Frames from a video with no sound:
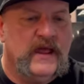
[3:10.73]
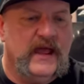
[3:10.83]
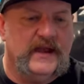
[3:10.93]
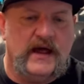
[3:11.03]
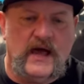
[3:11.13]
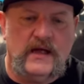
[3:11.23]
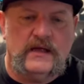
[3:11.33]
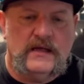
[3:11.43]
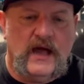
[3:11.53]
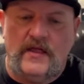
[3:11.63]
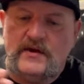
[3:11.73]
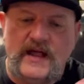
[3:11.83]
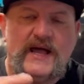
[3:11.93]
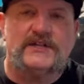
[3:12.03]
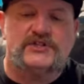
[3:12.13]
And other than
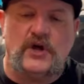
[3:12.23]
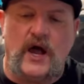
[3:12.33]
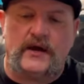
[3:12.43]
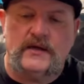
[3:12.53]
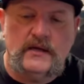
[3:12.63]
that, it's stock.